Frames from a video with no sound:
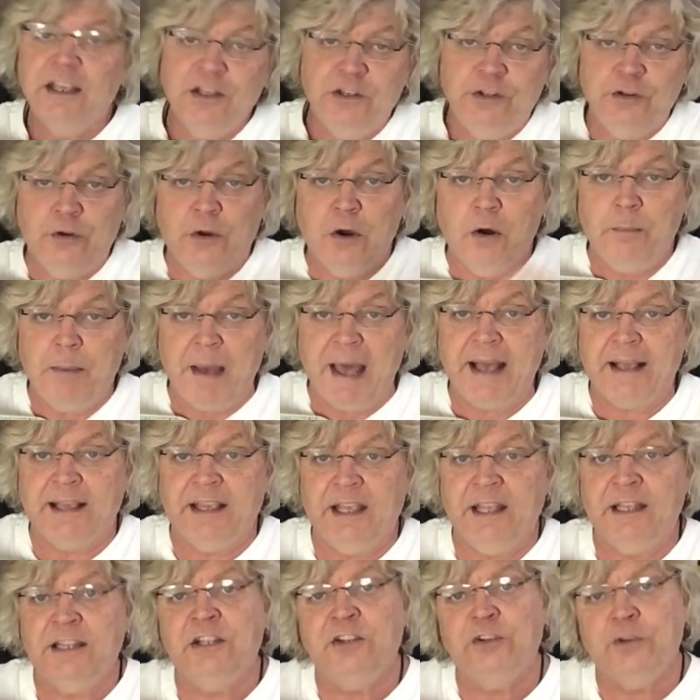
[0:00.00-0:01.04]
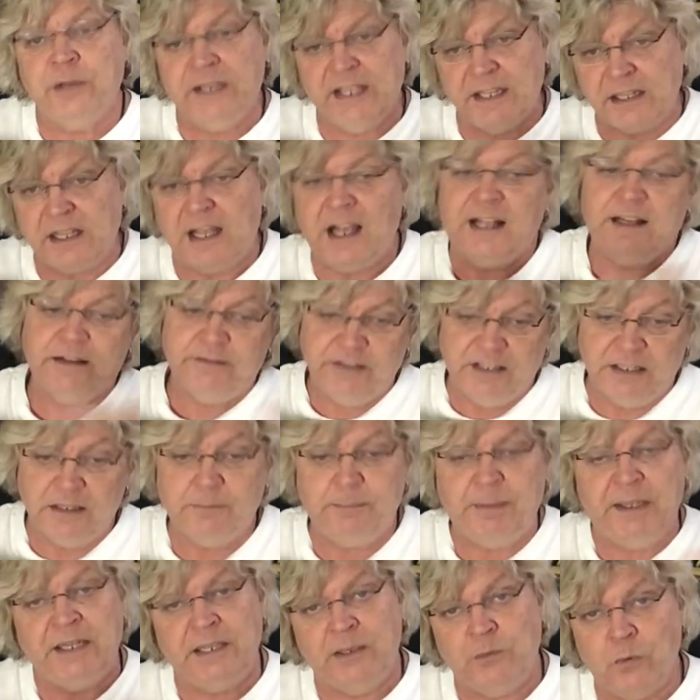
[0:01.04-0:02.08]
You go back in and you get kind of in a
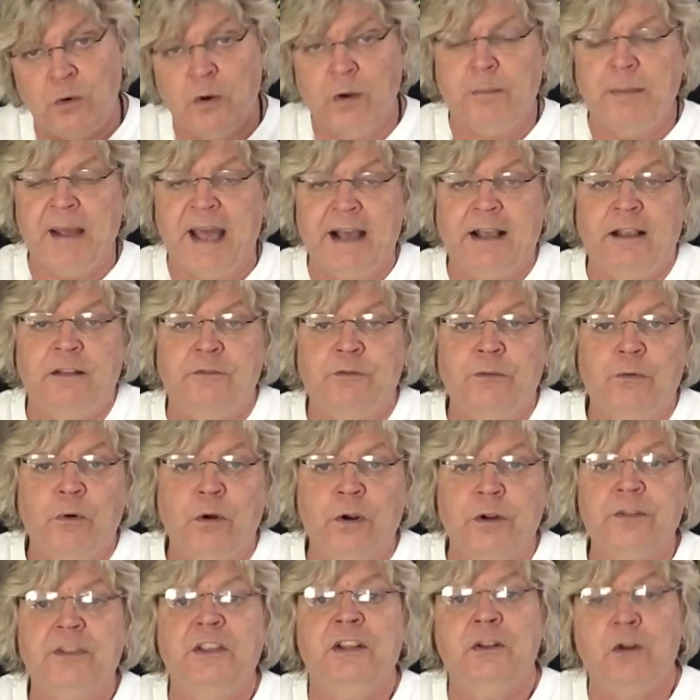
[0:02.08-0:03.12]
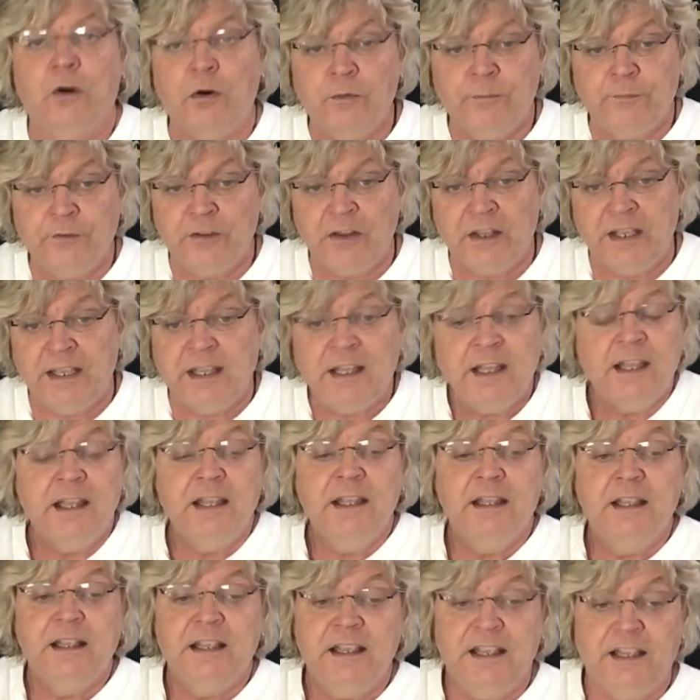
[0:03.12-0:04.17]
bidding war back and forth. And hopefully,
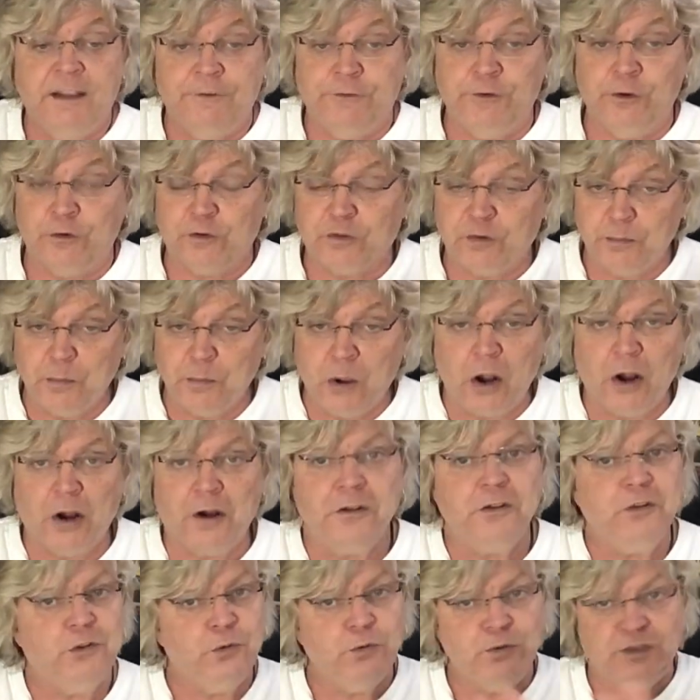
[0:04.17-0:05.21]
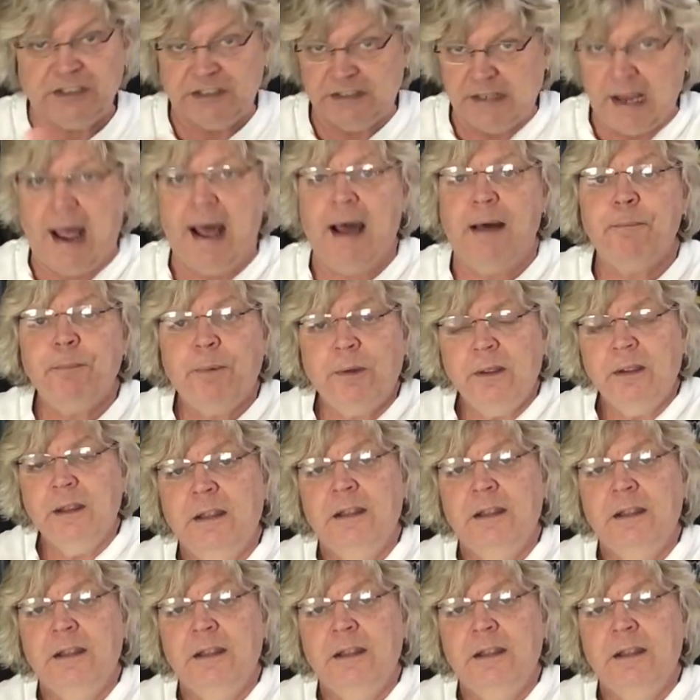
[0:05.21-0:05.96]
if you're smart, you stop.